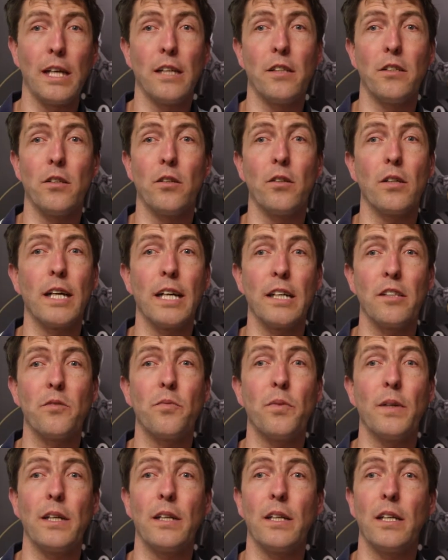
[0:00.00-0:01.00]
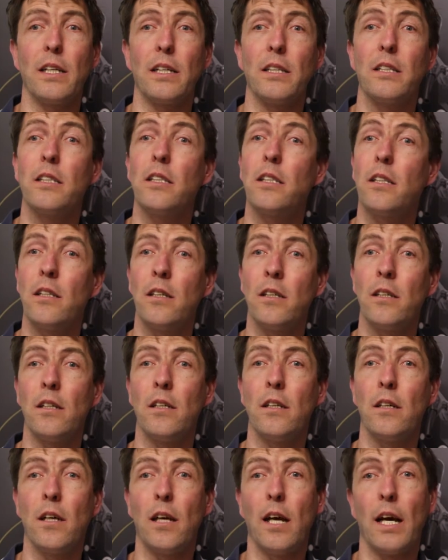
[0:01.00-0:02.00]
and John guest fittings,
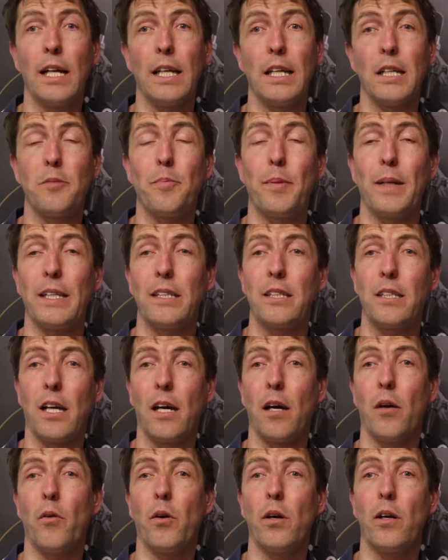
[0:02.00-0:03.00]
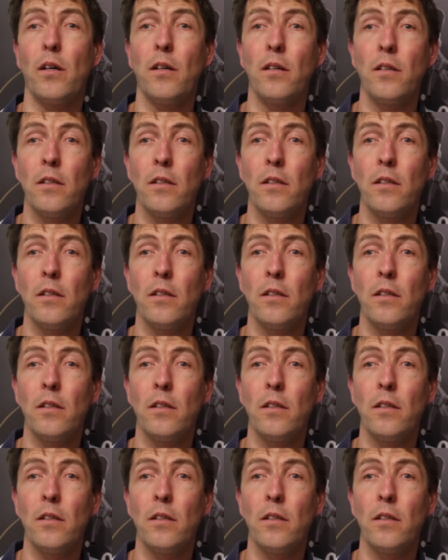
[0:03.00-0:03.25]
a dispense tower,